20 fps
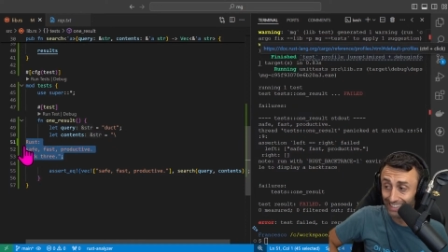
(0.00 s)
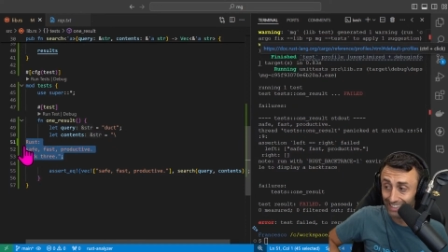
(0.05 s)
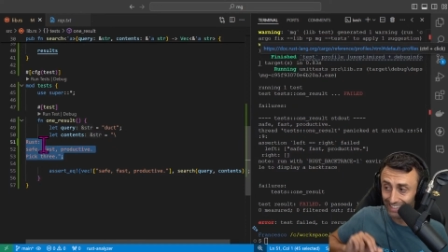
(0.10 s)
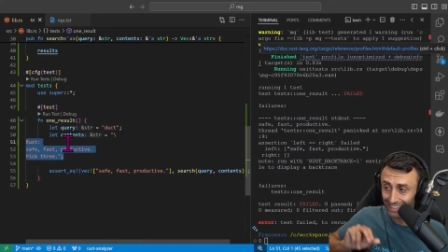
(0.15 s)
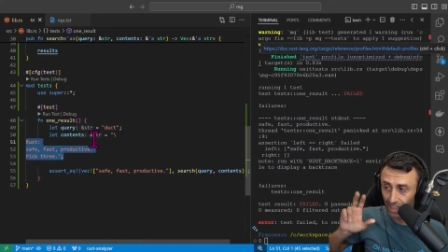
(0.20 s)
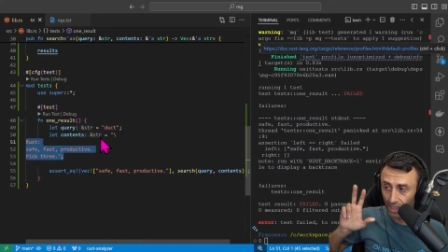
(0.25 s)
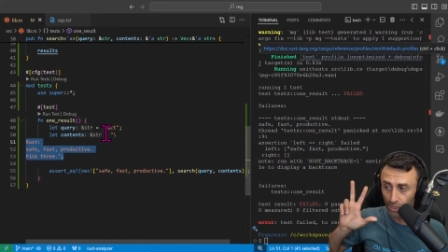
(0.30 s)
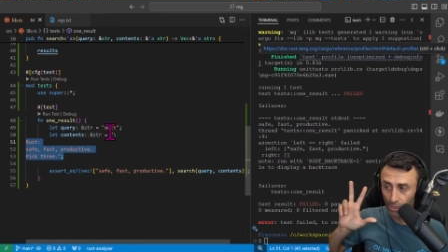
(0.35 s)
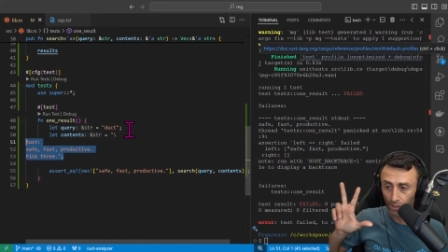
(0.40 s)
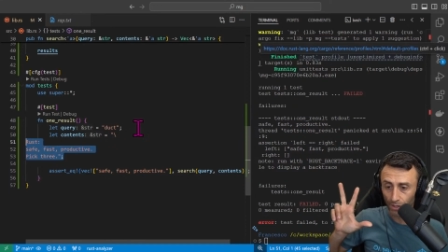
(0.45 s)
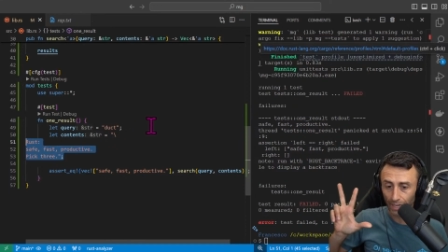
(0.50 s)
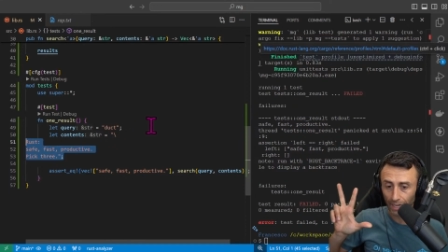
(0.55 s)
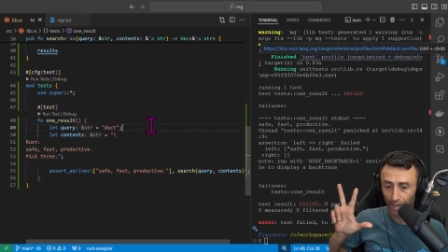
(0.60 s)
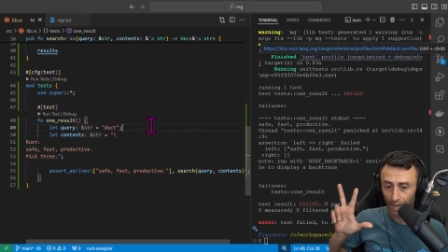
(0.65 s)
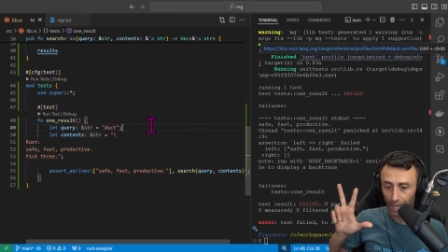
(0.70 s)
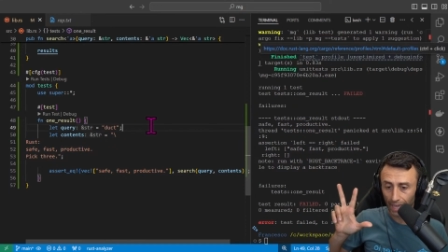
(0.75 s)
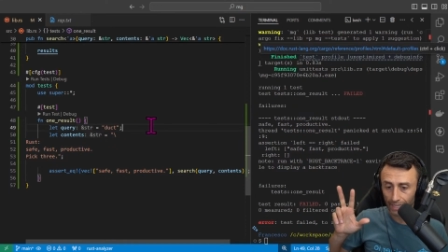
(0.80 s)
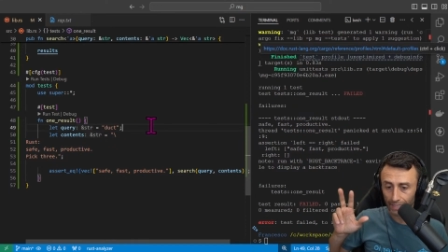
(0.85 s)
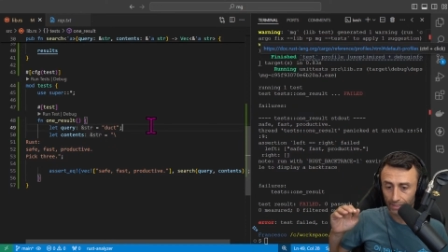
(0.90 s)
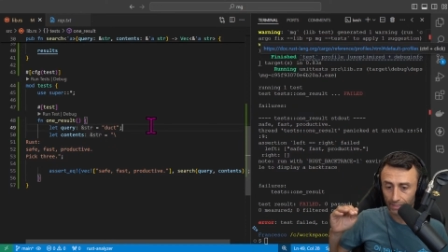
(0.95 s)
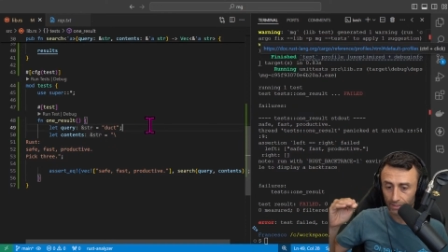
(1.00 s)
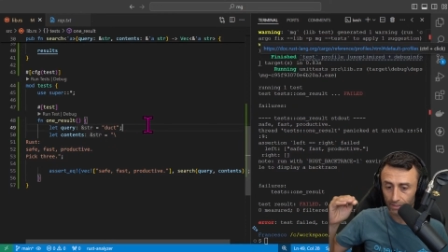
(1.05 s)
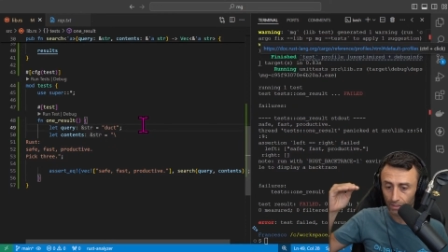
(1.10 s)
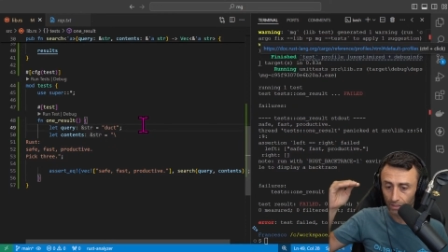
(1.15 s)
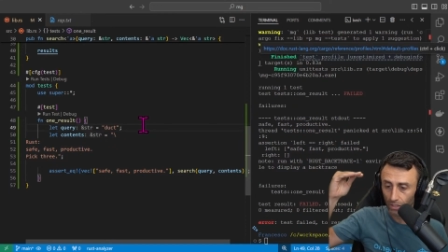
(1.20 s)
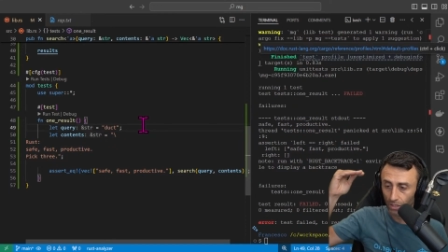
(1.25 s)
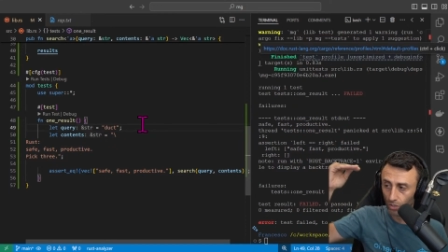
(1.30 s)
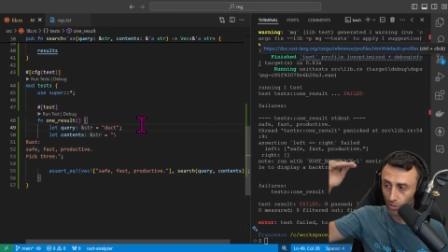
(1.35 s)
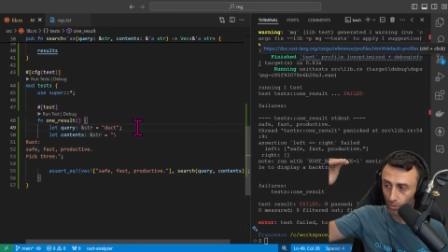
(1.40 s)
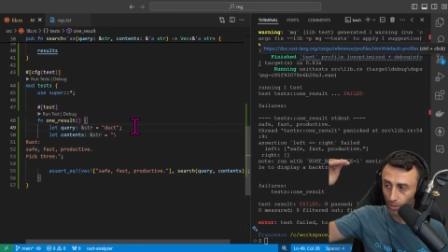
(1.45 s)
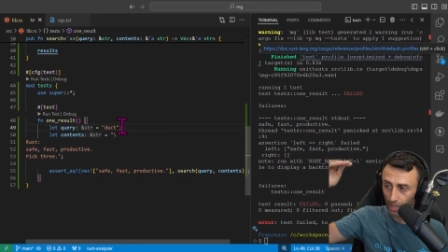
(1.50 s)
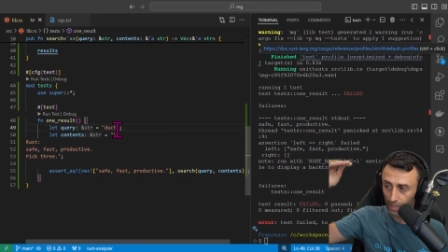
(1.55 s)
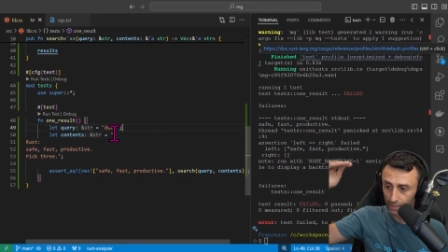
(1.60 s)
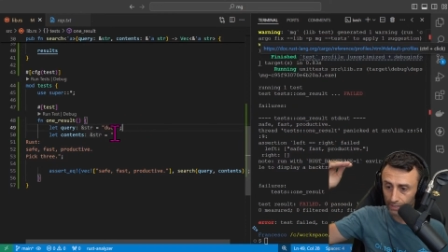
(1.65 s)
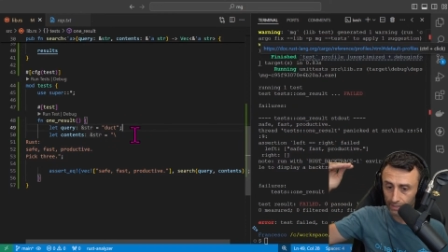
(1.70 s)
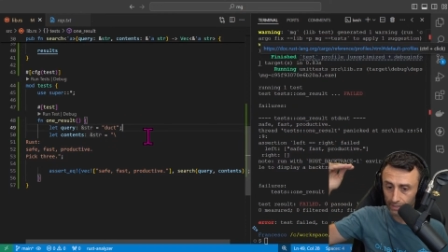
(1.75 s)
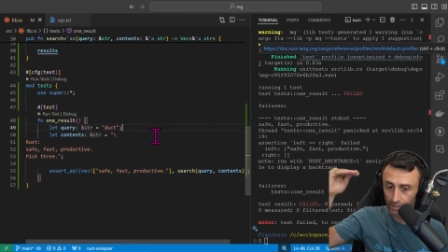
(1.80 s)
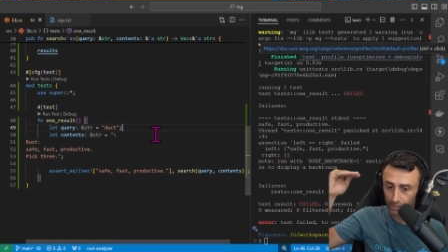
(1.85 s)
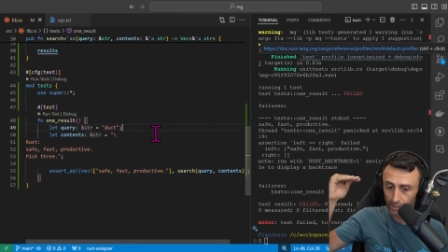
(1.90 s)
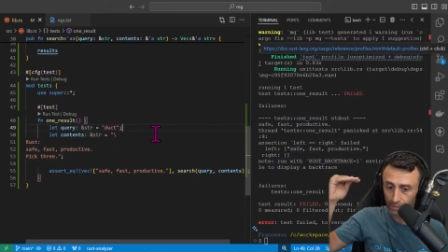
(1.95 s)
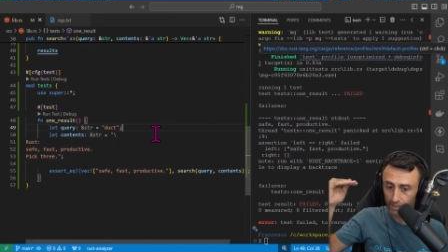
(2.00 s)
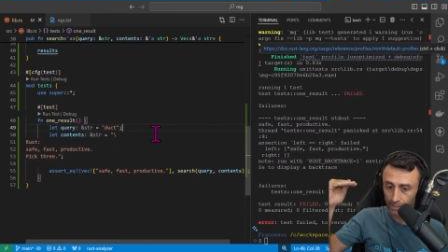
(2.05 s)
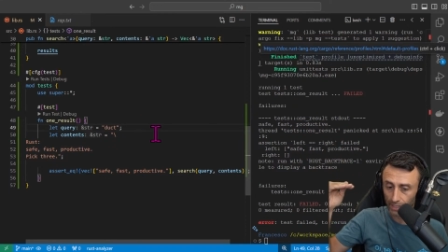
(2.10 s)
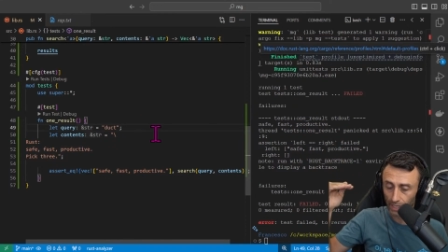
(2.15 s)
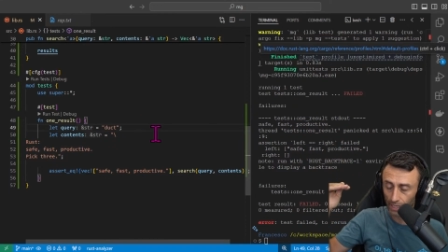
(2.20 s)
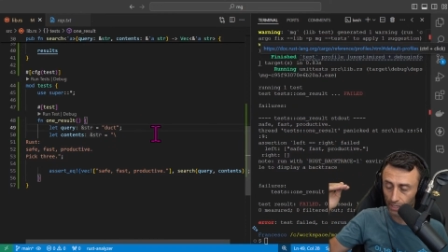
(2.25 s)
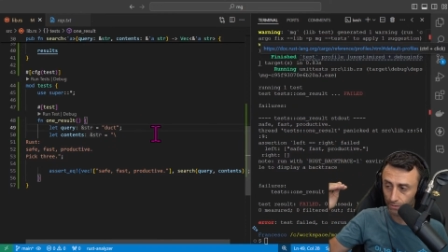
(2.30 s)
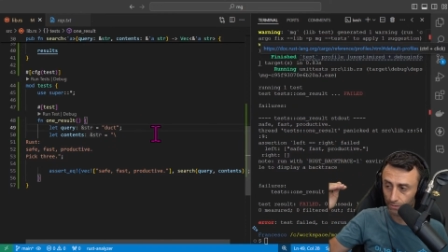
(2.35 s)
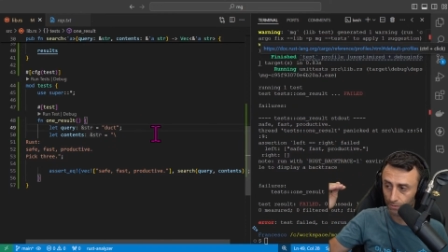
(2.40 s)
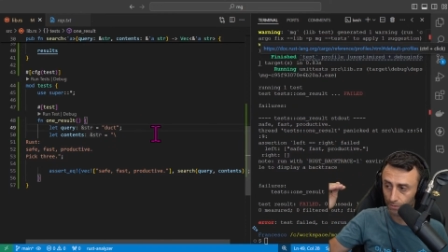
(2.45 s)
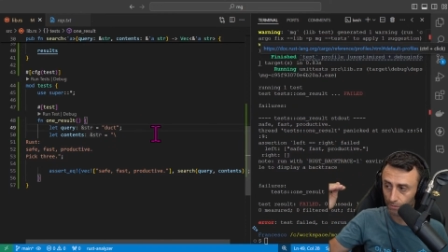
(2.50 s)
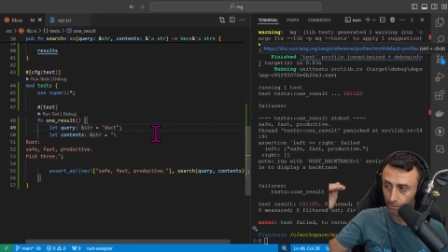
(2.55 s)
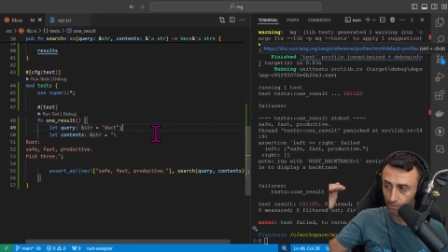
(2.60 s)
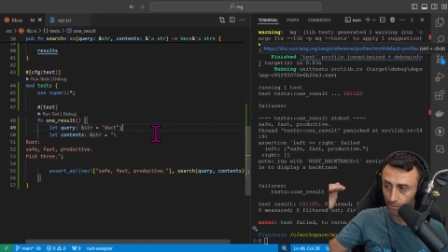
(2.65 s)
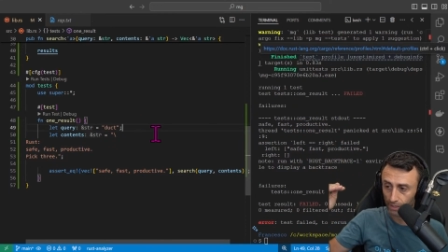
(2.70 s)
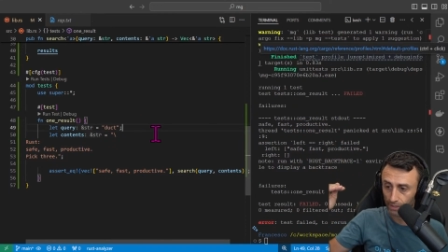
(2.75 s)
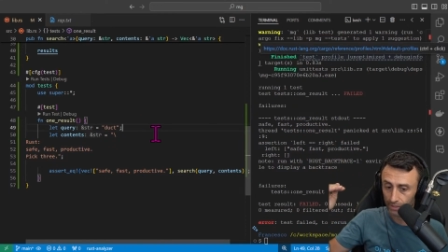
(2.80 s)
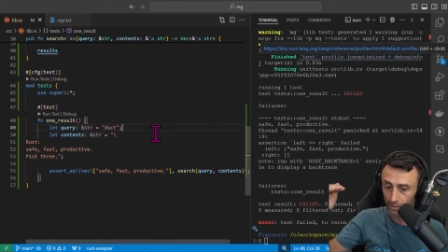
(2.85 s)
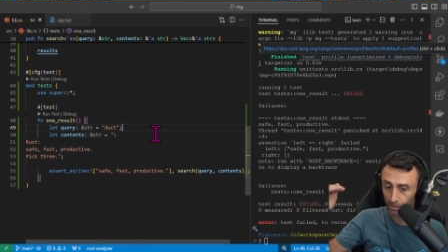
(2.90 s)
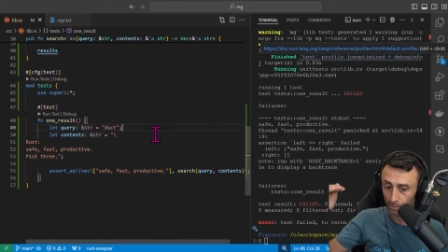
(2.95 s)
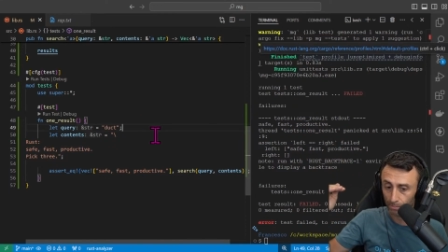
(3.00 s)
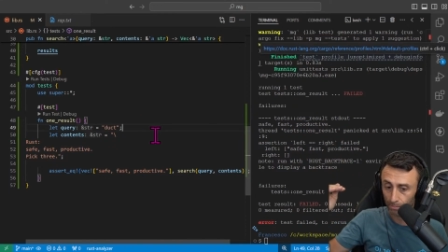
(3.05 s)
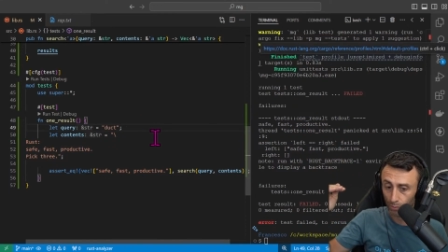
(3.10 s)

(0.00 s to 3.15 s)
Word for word: three lines, Rust, safe, fast,